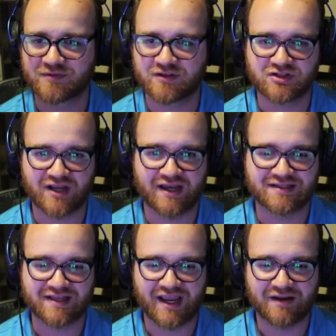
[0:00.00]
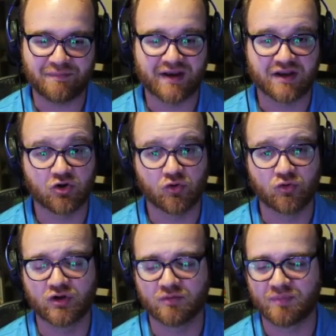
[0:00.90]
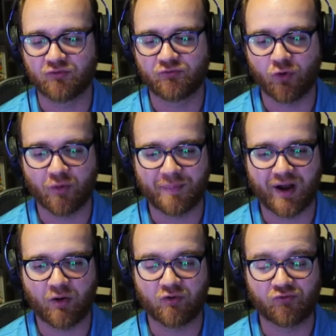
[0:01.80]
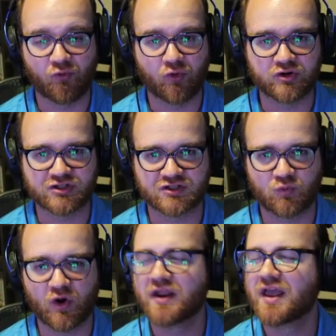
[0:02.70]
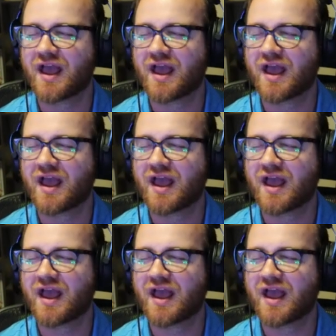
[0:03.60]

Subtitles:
such as Ant-Man here, who can be 4 power for just 1.